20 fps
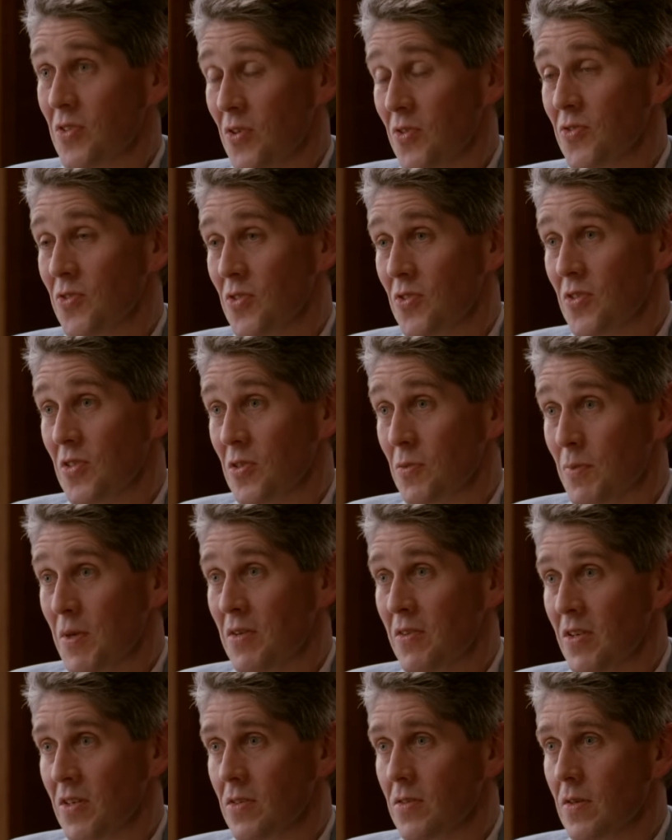conscious
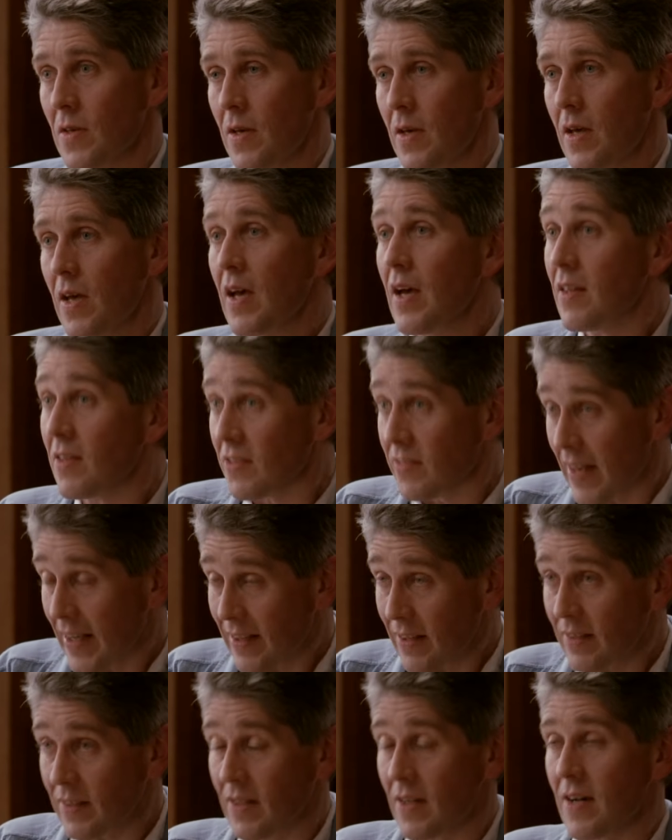experience.
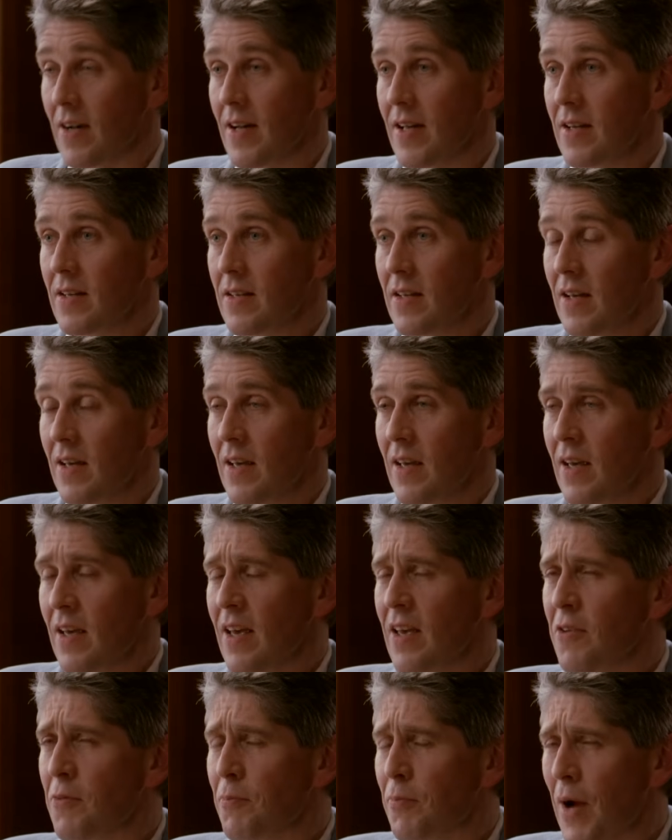Second kind
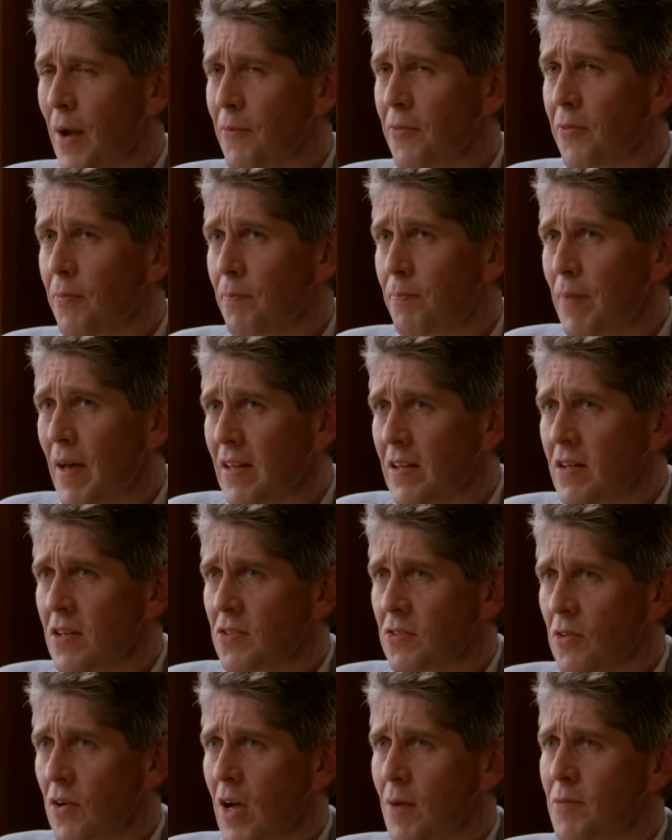is perhaps better
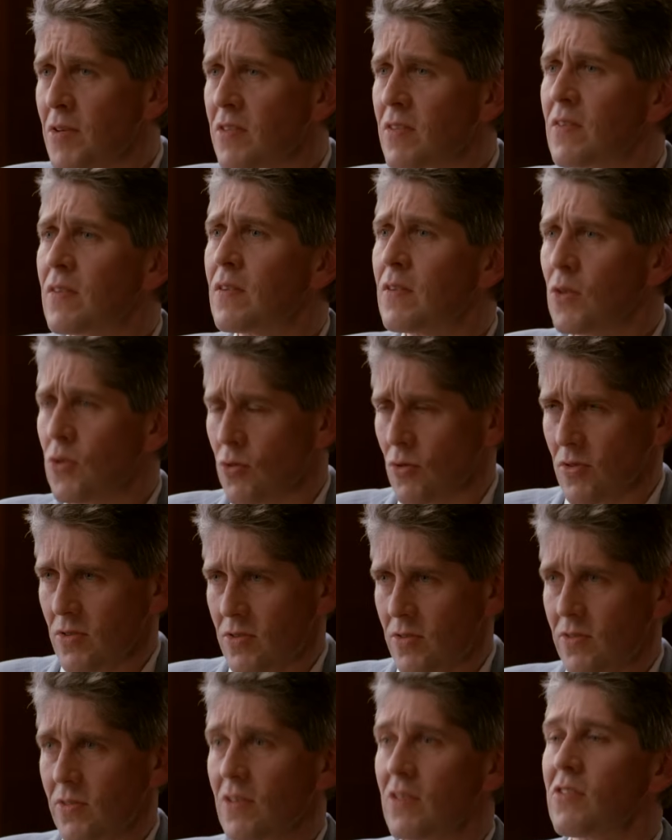described as thoughts,